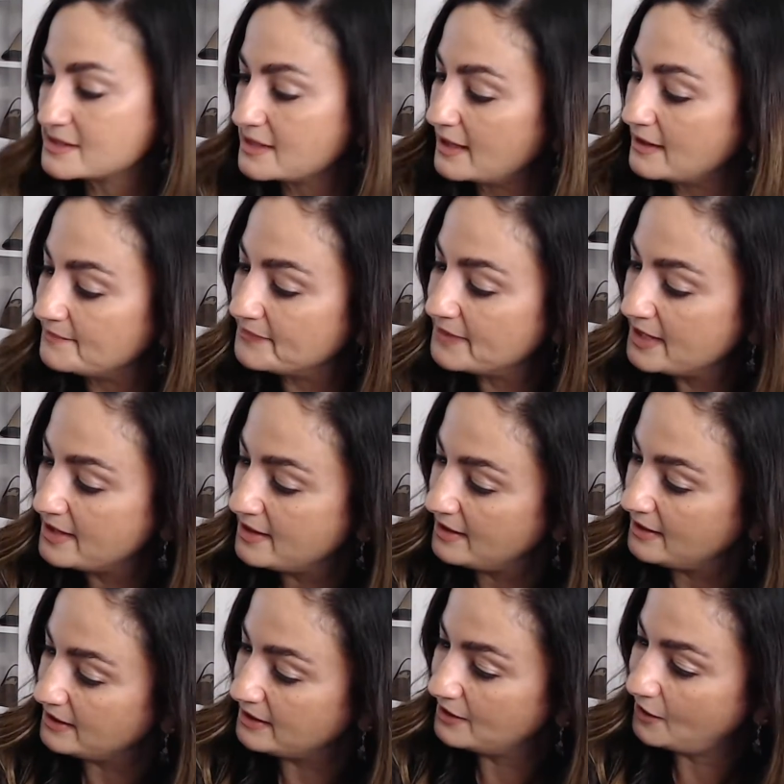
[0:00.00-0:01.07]
And
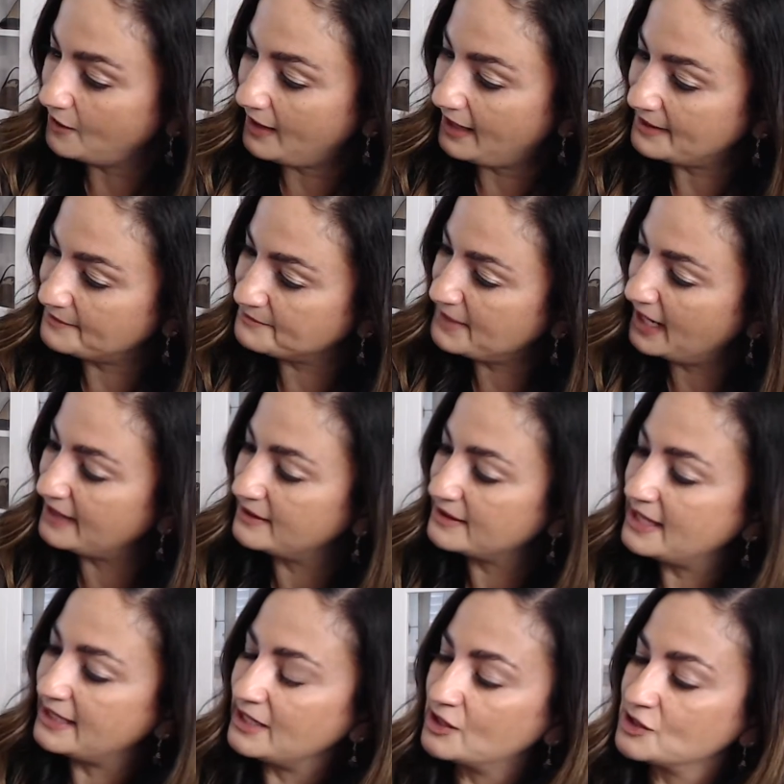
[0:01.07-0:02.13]
you know, I'm kind of
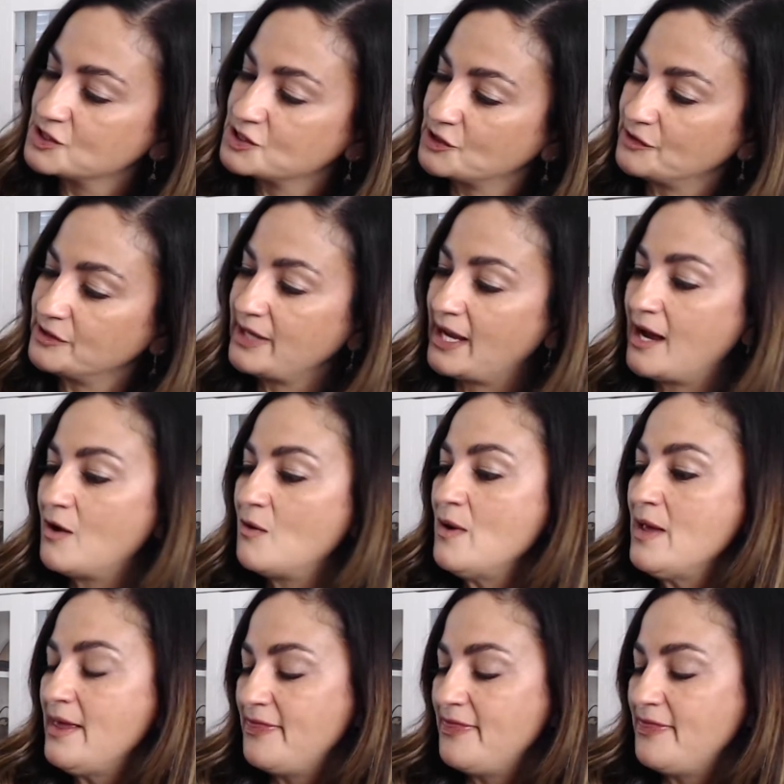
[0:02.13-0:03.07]
getting concerned now